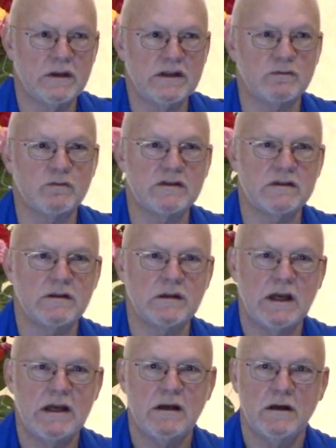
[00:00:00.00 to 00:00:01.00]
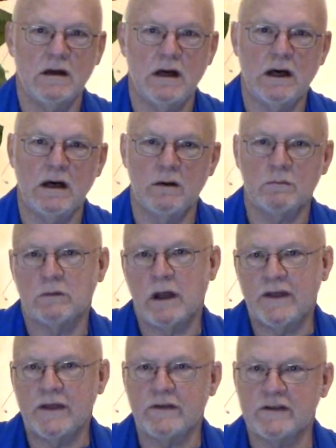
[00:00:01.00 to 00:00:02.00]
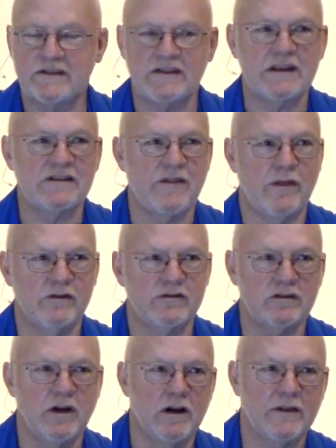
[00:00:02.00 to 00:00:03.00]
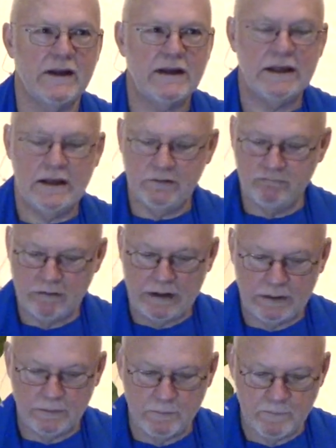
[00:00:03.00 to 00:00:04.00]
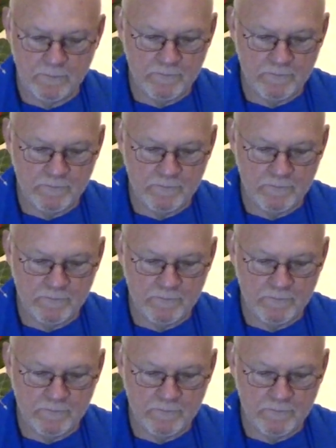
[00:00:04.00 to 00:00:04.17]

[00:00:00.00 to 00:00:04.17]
This was, I think, the 6th song that he had written.